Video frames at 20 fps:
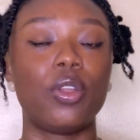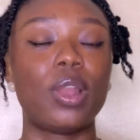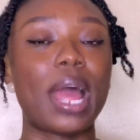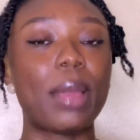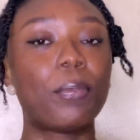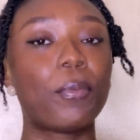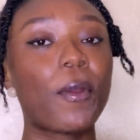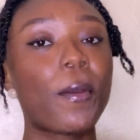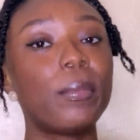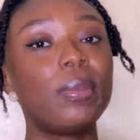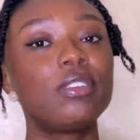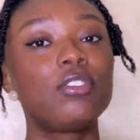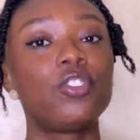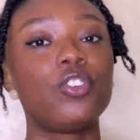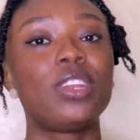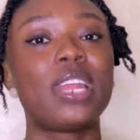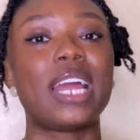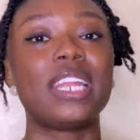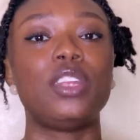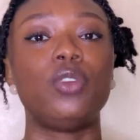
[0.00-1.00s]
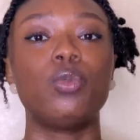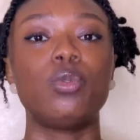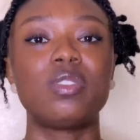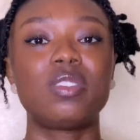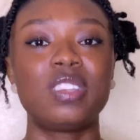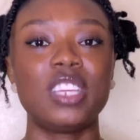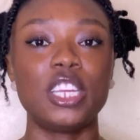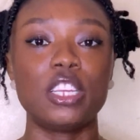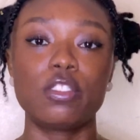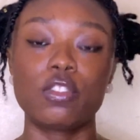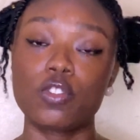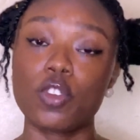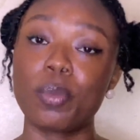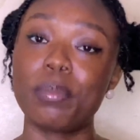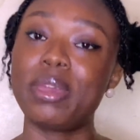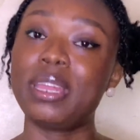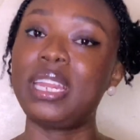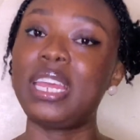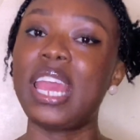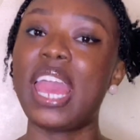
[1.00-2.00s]
I promise you that you will see so
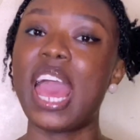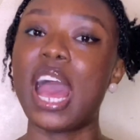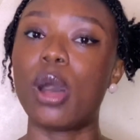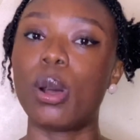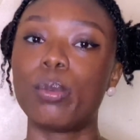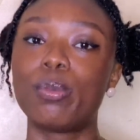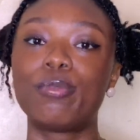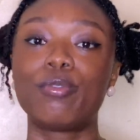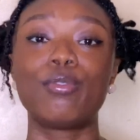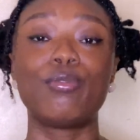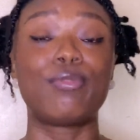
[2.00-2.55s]
many helpful,